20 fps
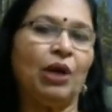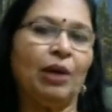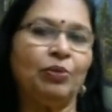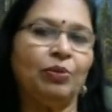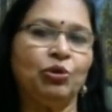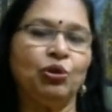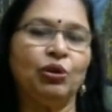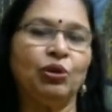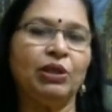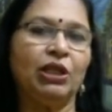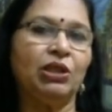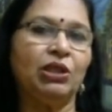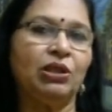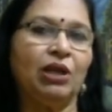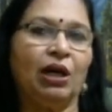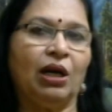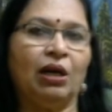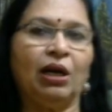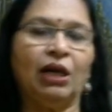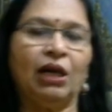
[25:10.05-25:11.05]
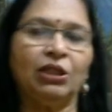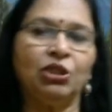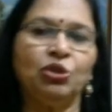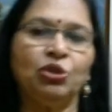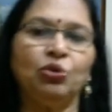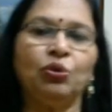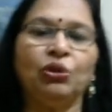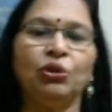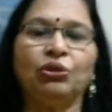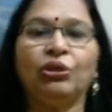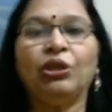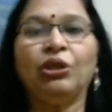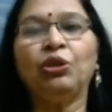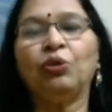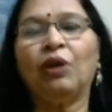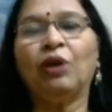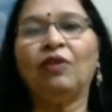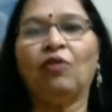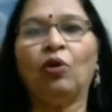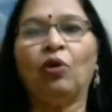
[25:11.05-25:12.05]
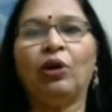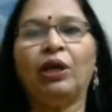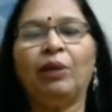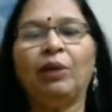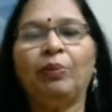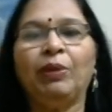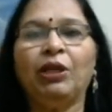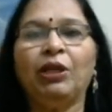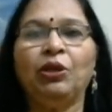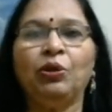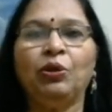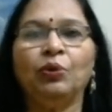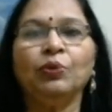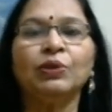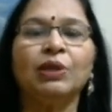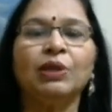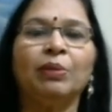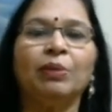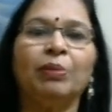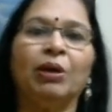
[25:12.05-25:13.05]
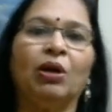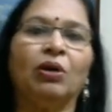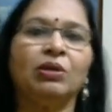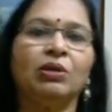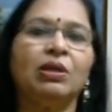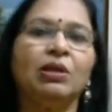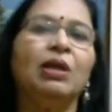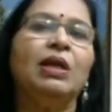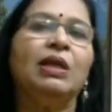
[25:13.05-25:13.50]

I'm sure that other two or three you have already been using because